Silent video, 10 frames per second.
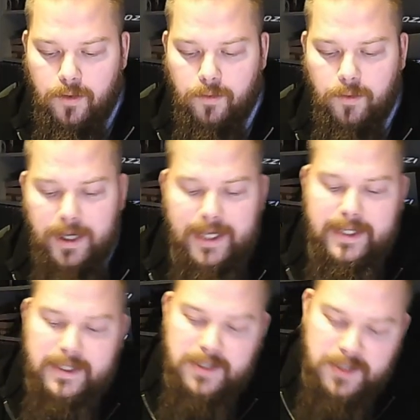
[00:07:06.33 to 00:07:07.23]
We
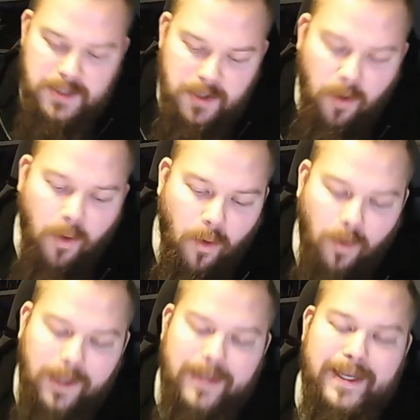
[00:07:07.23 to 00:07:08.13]

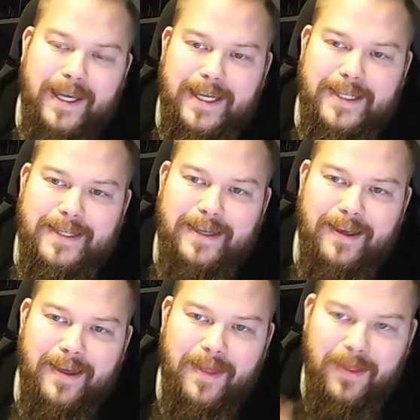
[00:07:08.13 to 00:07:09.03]
sorely need
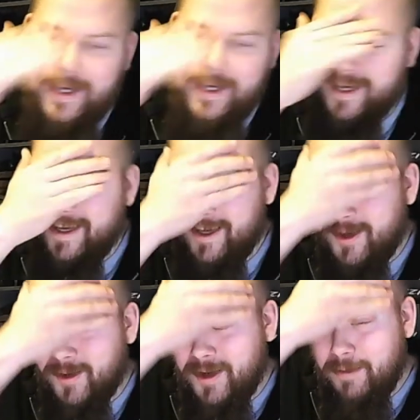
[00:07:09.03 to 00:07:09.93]
the
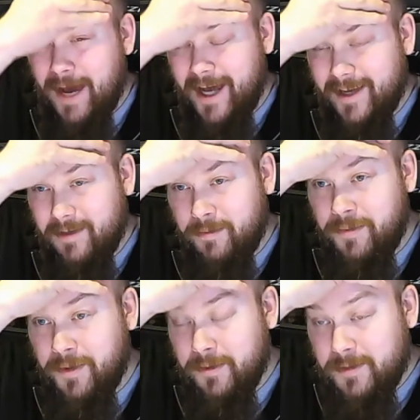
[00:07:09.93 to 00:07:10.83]
Gundabad
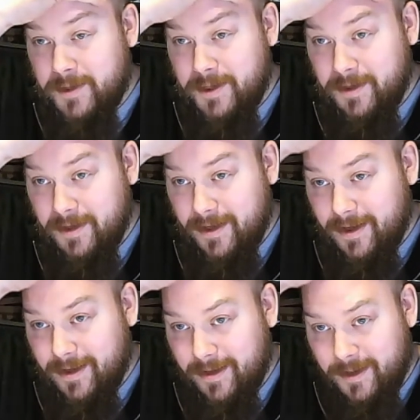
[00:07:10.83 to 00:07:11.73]
Brute,
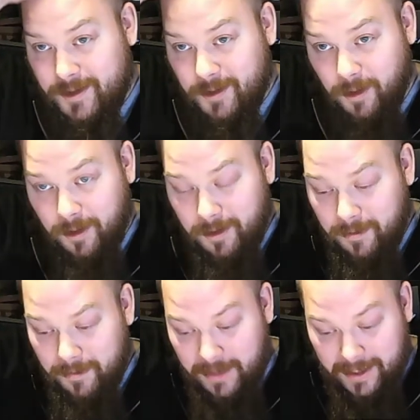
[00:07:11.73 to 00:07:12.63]
the troll
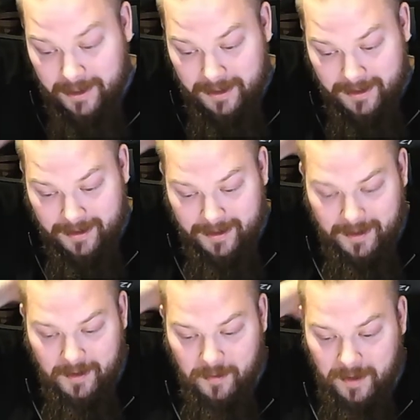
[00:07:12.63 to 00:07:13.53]
thing,
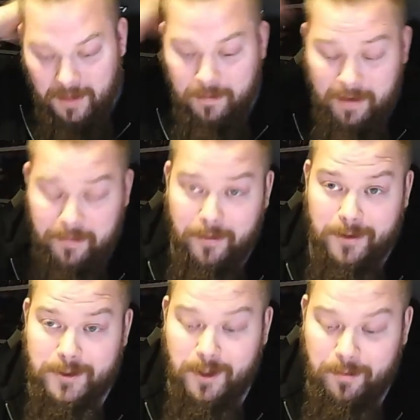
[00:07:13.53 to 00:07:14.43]
with Bifrost on
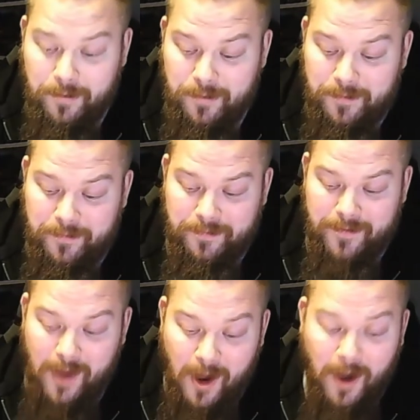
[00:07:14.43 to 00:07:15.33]
top.
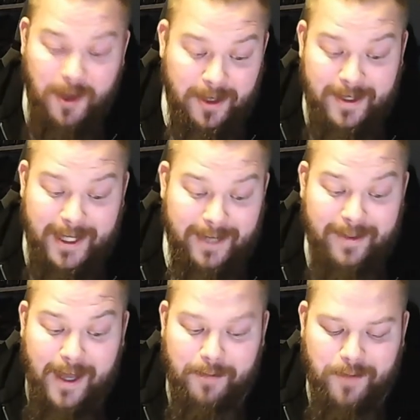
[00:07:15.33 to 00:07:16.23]
I need
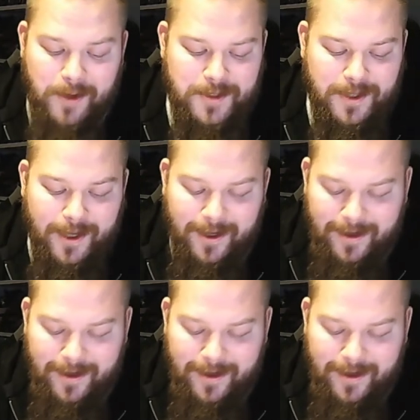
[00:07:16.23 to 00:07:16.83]
that personally.